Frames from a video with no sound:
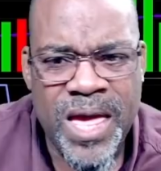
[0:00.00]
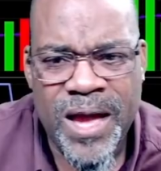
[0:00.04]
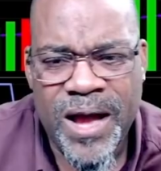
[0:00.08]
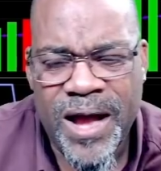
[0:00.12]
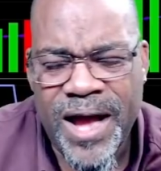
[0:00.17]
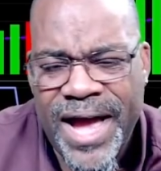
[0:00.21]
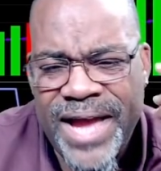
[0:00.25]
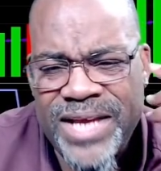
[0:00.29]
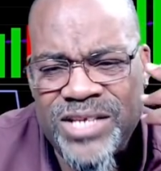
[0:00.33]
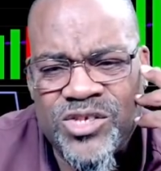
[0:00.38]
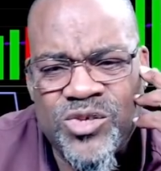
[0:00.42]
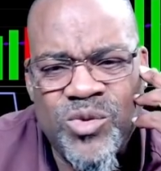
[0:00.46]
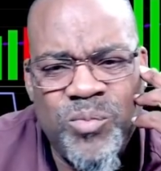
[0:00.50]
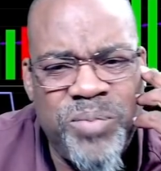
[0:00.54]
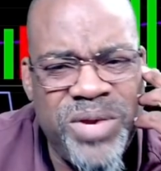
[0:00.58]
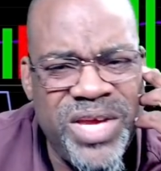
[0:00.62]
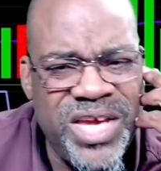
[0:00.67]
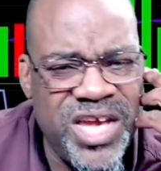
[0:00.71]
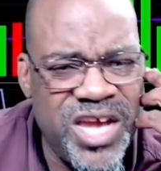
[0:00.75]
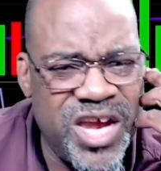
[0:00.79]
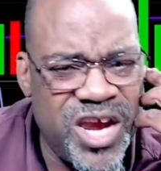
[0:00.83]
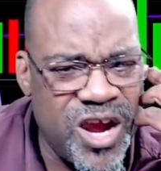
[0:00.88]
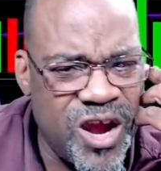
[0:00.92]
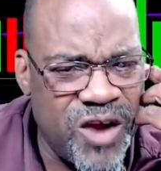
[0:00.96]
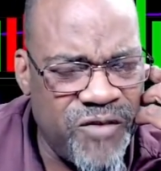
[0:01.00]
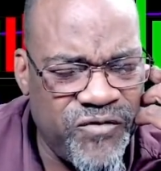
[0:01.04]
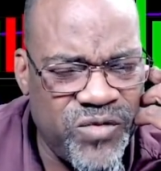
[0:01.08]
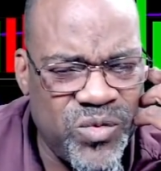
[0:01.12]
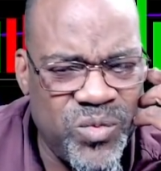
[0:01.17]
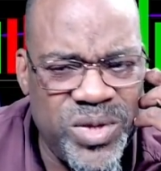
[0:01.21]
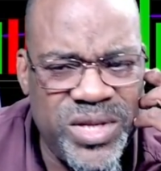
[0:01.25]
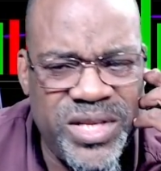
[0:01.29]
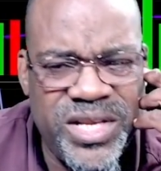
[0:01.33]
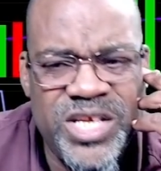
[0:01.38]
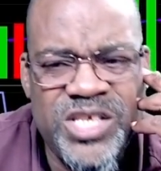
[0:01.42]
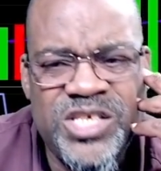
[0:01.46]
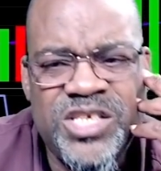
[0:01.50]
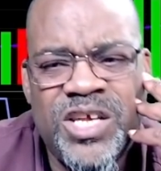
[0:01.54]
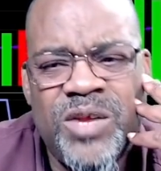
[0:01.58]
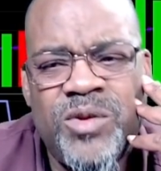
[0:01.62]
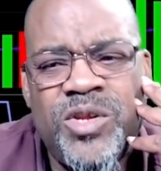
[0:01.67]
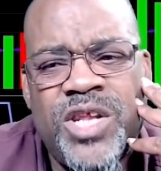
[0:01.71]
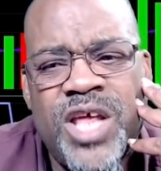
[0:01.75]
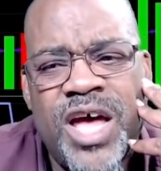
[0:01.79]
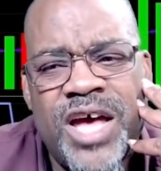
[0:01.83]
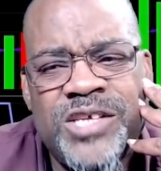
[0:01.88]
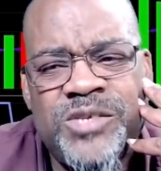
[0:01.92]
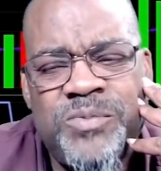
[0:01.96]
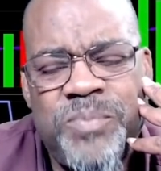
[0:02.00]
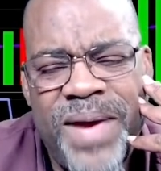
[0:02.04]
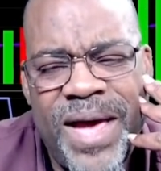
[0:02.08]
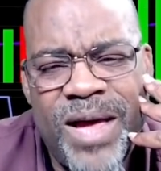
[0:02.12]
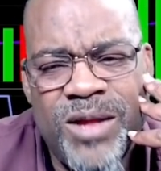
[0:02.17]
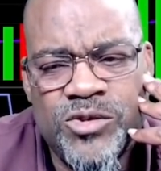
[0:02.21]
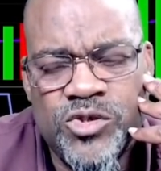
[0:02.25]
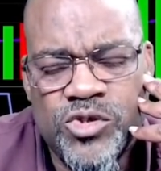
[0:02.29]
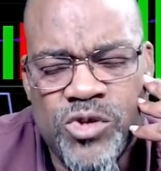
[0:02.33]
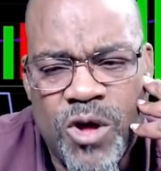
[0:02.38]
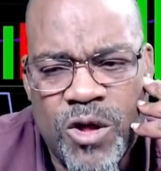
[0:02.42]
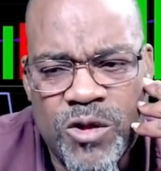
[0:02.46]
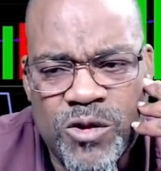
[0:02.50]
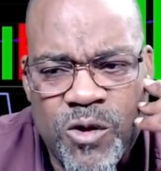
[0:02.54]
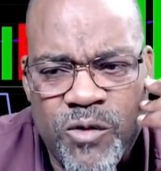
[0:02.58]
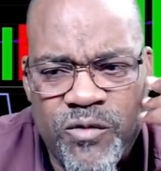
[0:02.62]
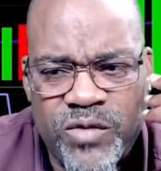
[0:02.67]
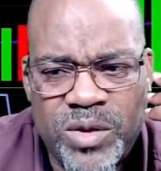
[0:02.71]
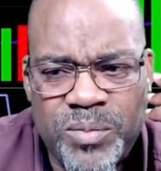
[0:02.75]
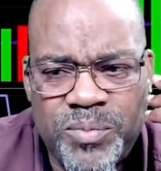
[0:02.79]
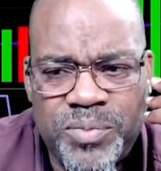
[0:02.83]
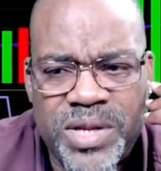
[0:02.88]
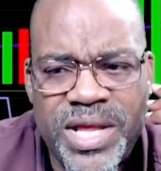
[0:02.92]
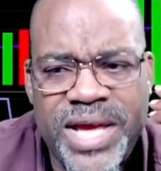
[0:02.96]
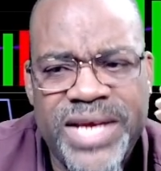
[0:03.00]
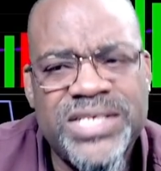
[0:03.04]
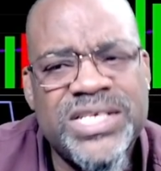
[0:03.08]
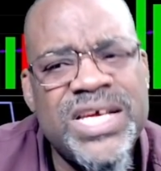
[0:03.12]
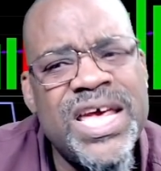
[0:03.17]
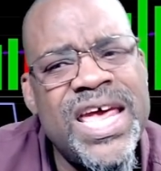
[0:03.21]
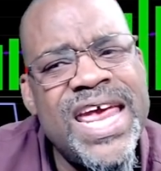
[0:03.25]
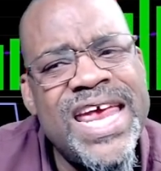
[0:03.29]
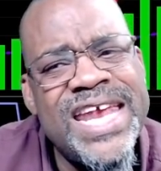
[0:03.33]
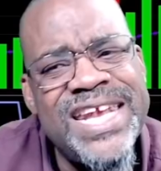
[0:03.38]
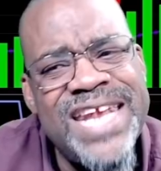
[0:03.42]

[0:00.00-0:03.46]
All right, so be careful with this. It does bounce all over the place.